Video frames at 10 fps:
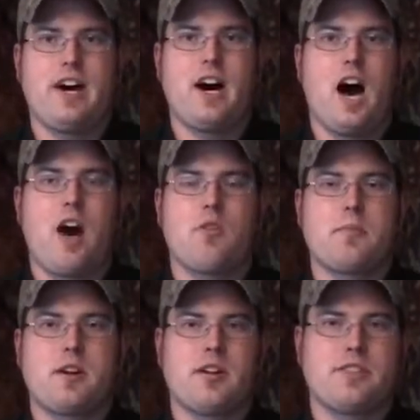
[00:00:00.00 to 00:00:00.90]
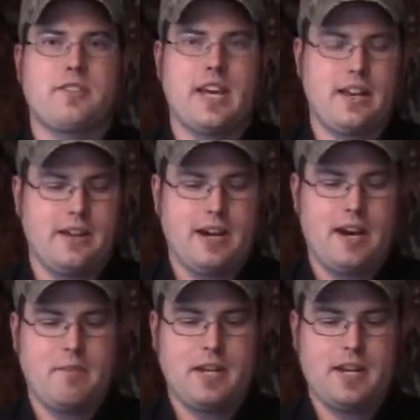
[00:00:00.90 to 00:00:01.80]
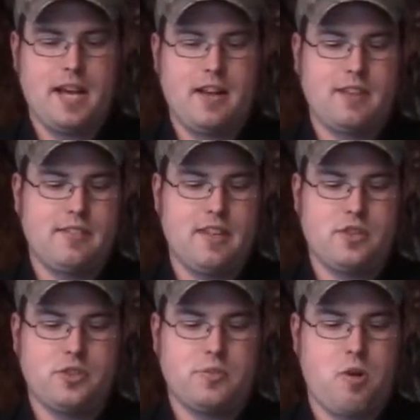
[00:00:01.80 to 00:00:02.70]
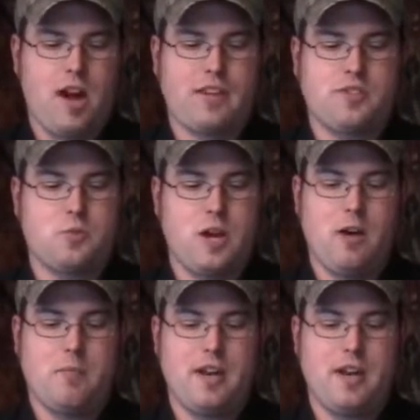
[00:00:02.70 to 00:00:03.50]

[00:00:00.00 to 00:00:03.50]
Aquamira's and McNett Essentials products as well.